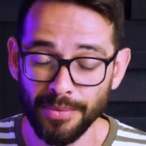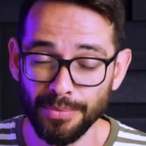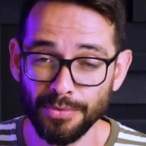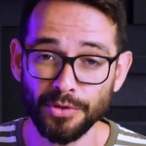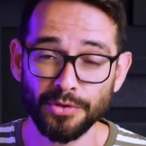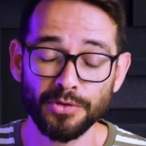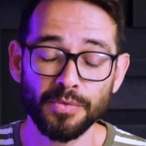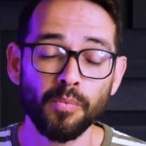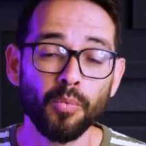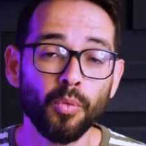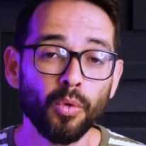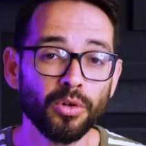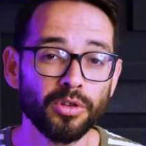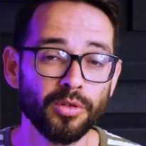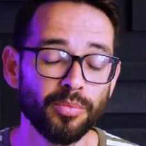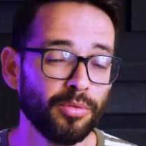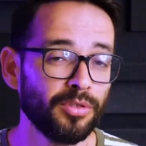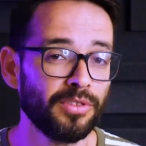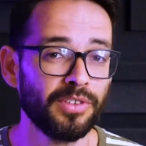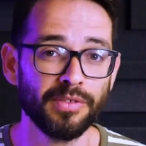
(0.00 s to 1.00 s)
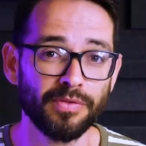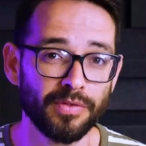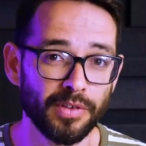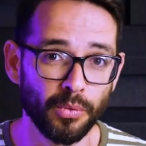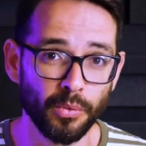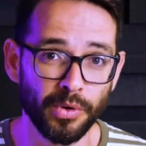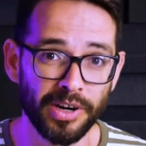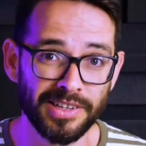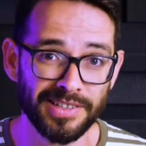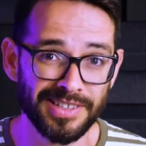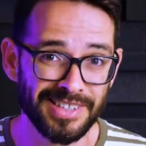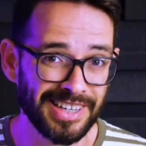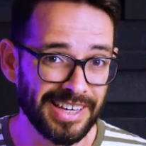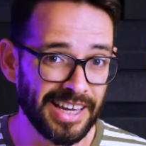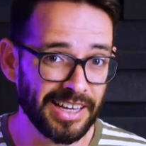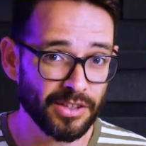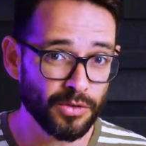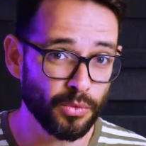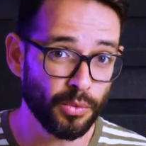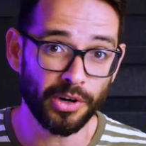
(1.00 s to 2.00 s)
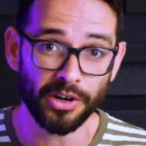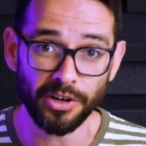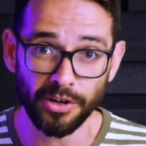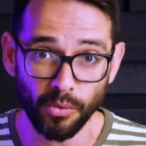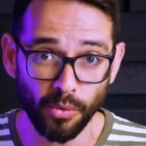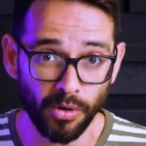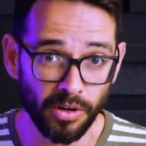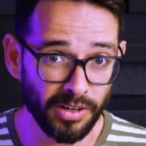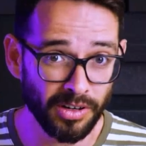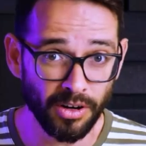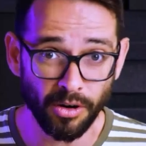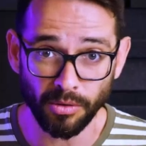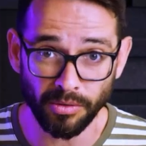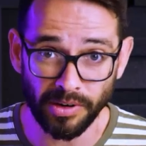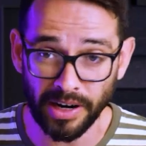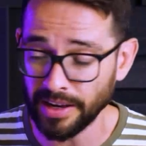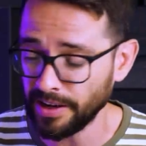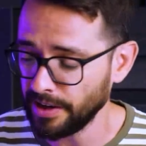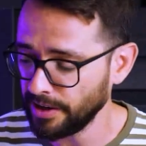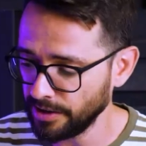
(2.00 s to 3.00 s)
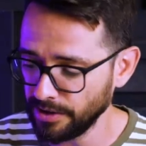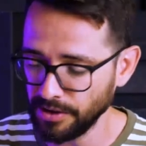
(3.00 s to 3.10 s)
There's multiple different ways to get to where you want to go, right?